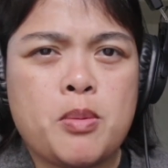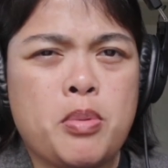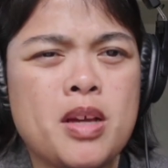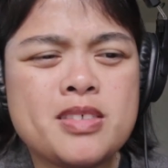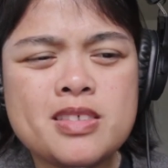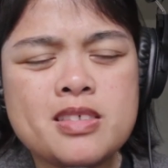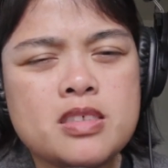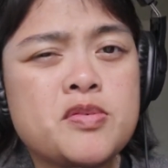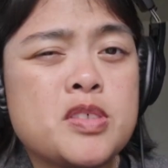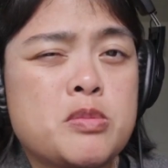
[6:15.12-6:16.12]
processed
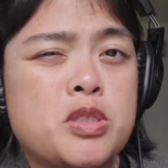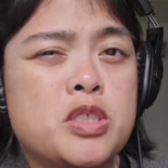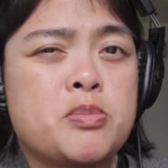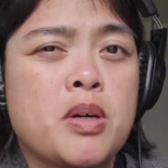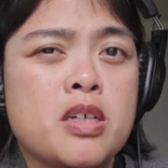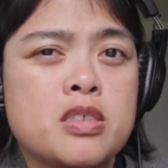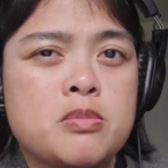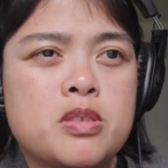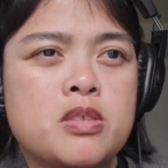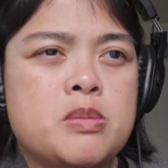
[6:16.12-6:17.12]
stuff as much as
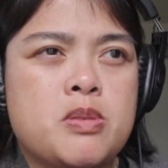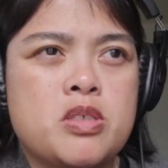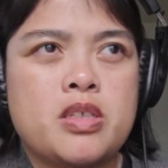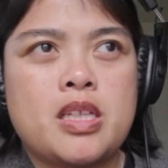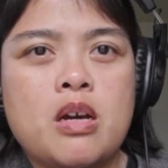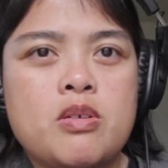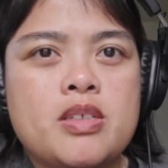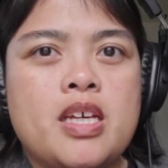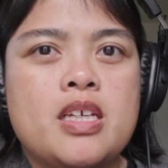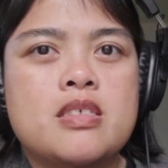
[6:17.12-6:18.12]
possible, especially
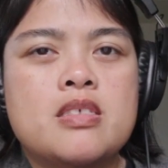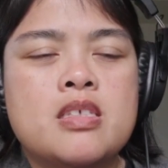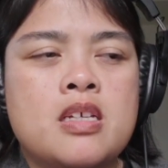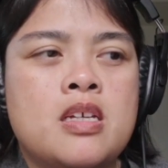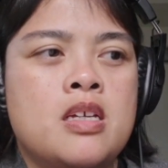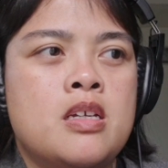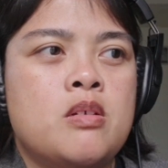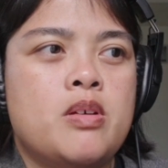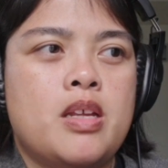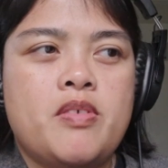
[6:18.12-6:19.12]
nowadays
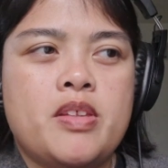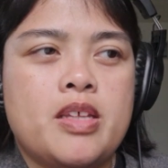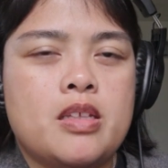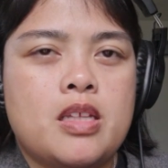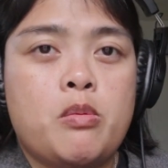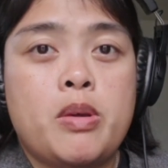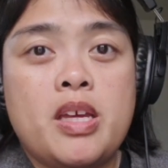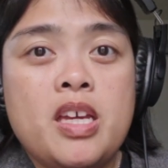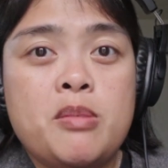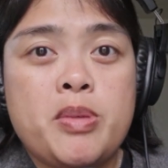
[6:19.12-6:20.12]
with everything that we
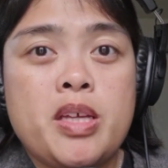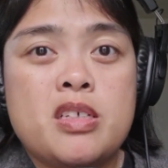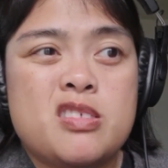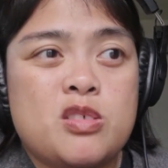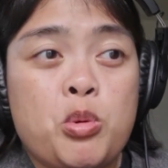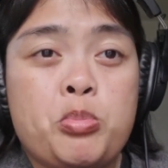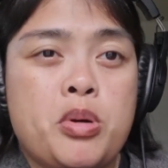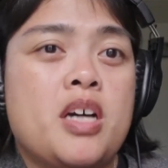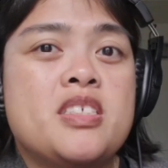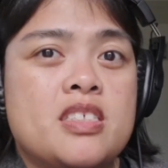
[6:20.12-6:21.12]
eat being so
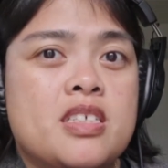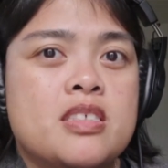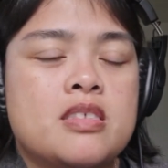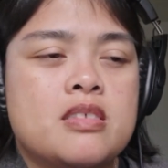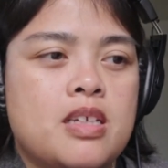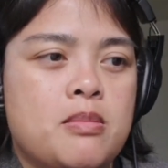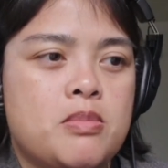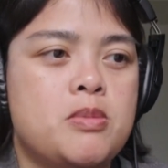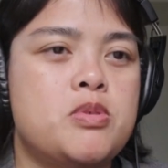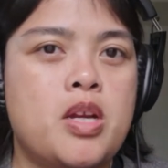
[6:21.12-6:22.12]
processed, that
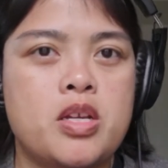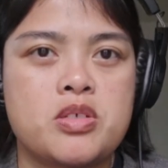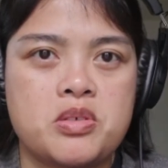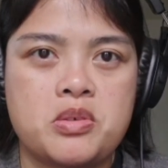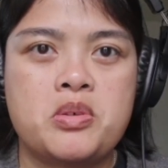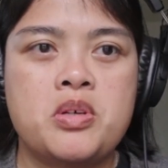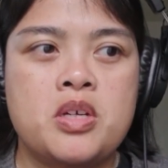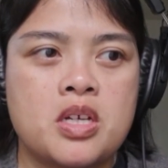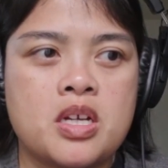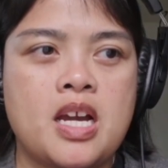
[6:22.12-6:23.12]
I'm trying to
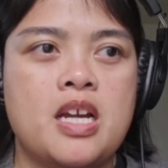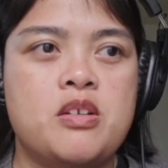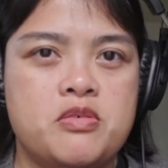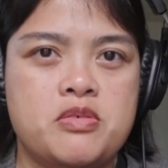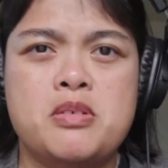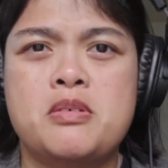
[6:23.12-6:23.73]
kind of,